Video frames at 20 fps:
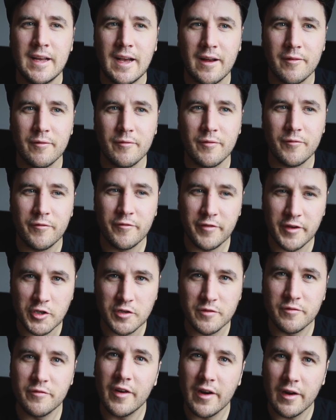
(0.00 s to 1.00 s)
and
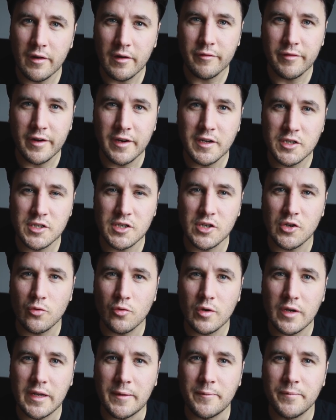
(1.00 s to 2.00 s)
fished very, very
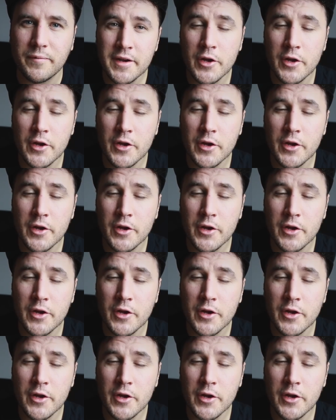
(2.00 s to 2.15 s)
slowly.